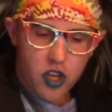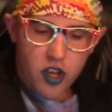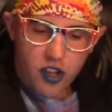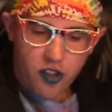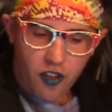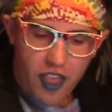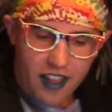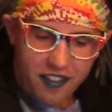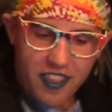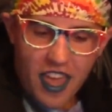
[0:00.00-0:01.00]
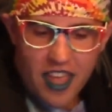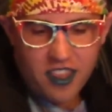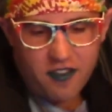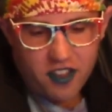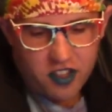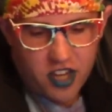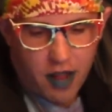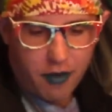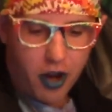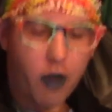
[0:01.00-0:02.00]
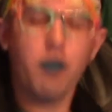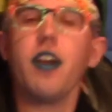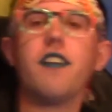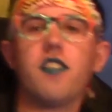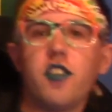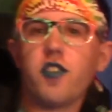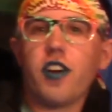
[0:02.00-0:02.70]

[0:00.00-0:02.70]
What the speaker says: So that's the end of this chapter. I hope you guys enjoyed